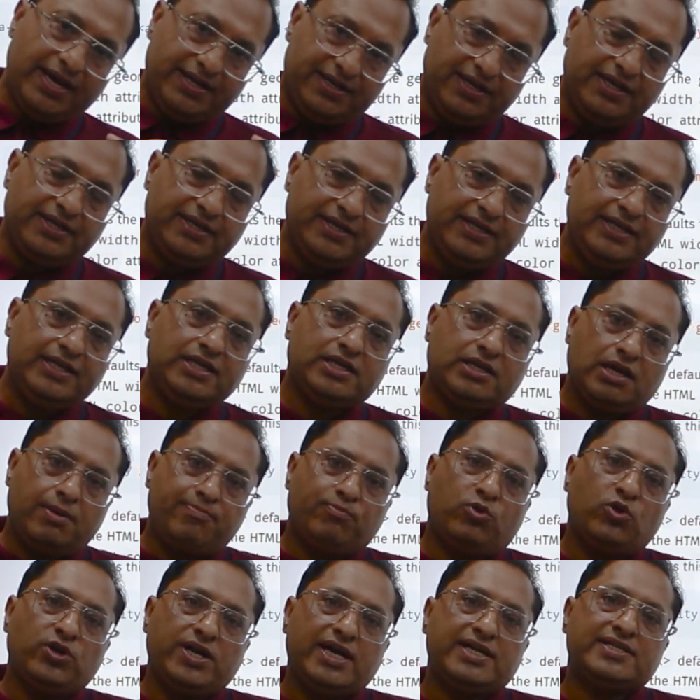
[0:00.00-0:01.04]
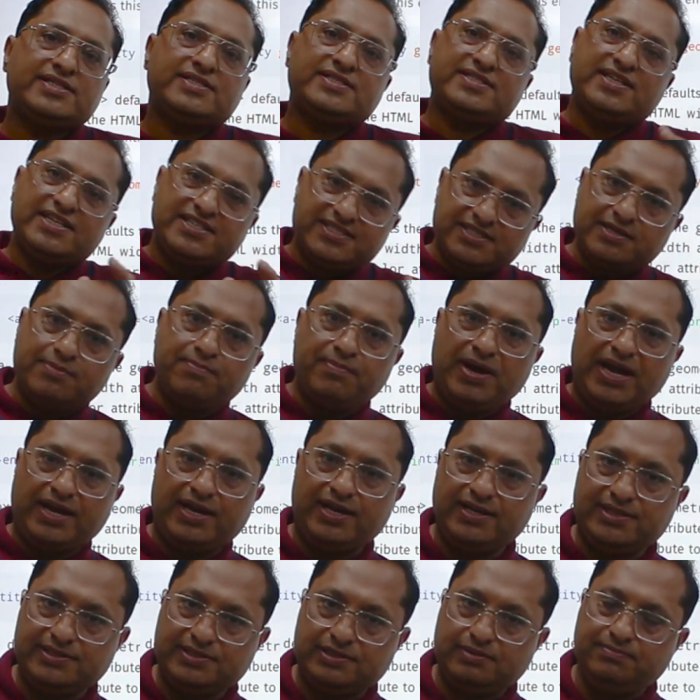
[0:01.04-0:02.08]
entity component system
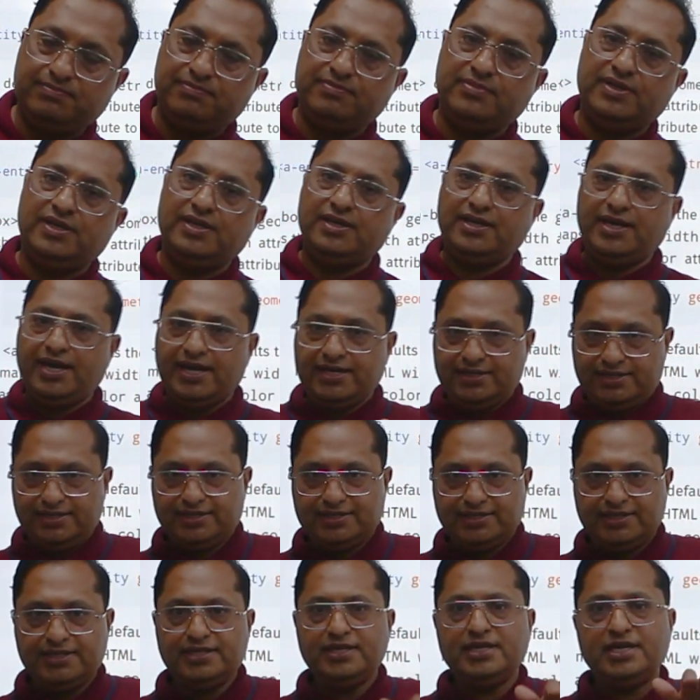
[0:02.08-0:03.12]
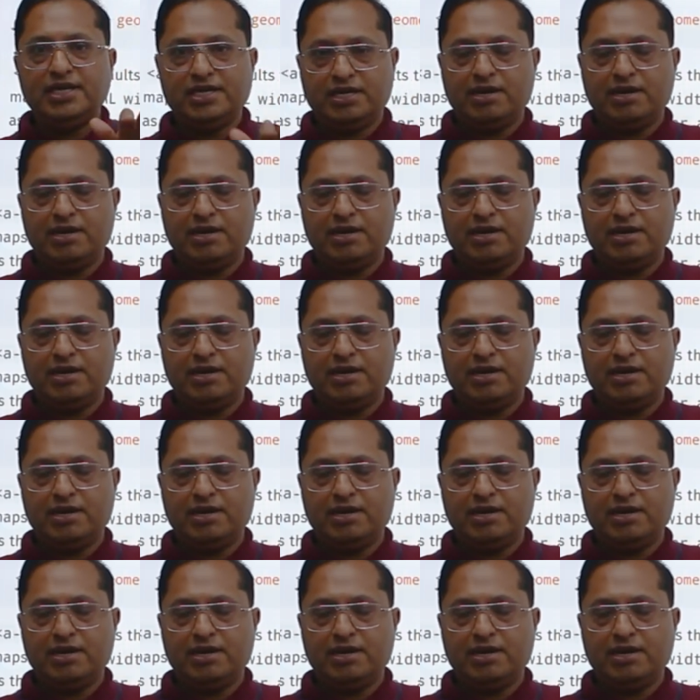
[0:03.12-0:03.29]
mechanism, entity